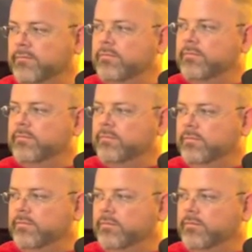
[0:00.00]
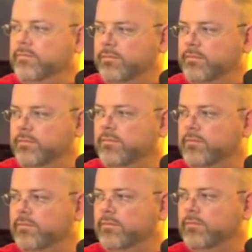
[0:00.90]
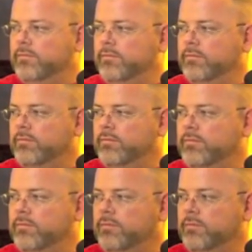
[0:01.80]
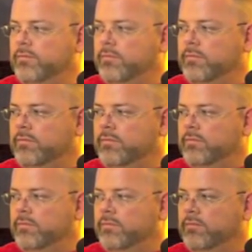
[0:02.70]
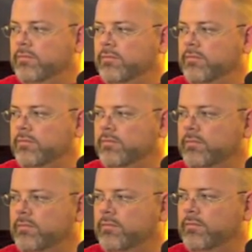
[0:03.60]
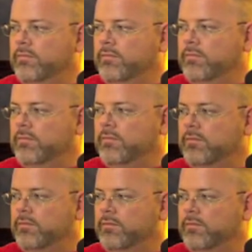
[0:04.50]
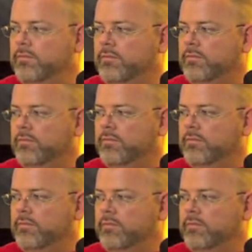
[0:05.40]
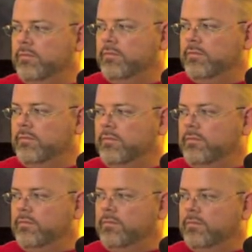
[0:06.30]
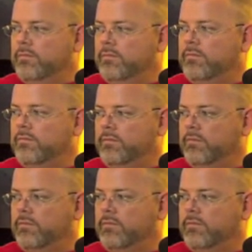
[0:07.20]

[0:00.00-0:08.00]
The person shown says nothing.